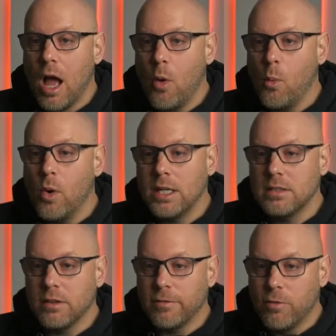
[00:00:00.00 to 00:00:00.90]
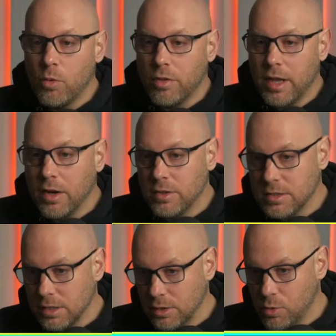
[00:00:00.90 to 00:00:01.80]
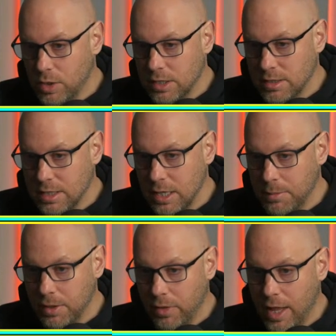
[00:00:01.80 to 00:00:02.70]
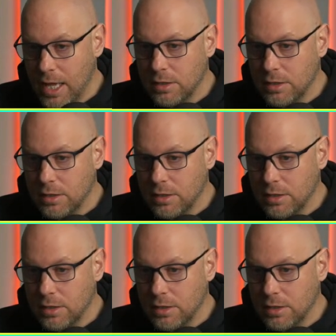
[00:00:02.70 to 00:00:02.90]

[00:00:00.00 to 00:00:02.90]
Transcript: What is the 4th garrison going to say about that?